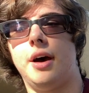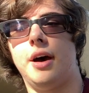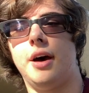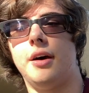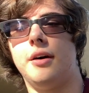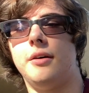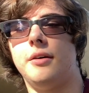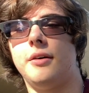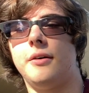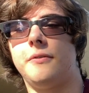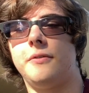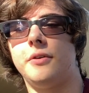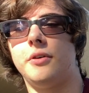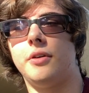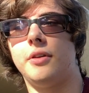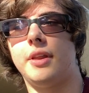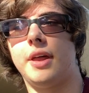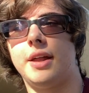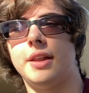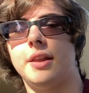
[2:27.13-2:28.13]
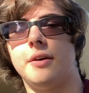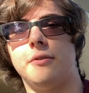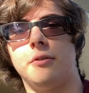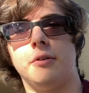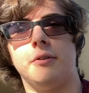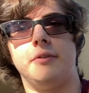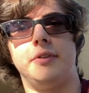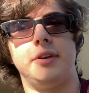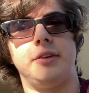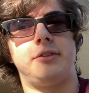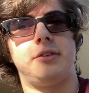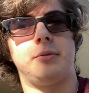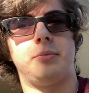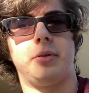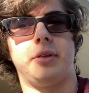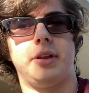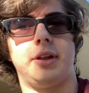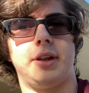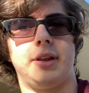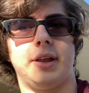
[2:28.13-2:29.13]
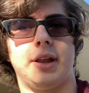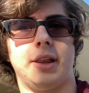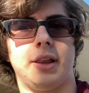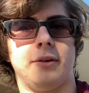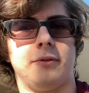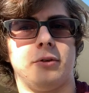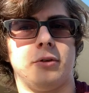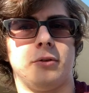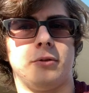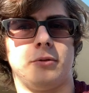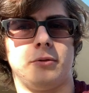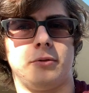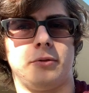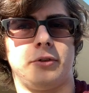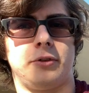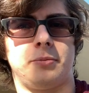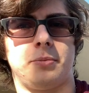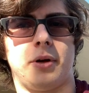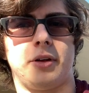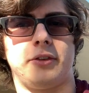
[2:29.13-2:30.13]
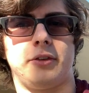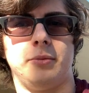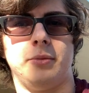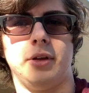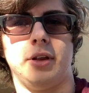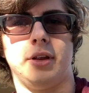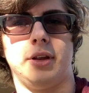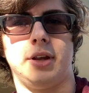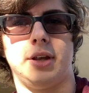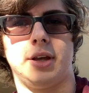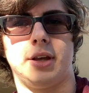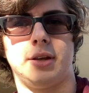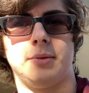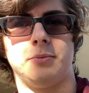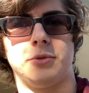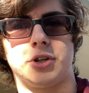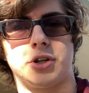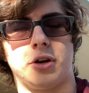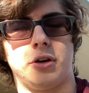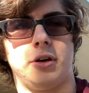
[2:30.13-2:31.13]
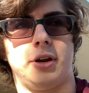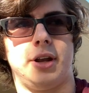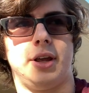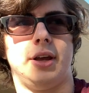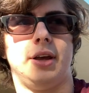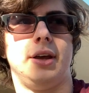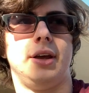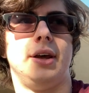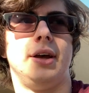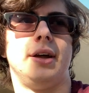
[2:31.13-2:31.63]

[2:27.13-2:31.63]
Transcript: I feel that level of discipline and that level of responsibility and maturity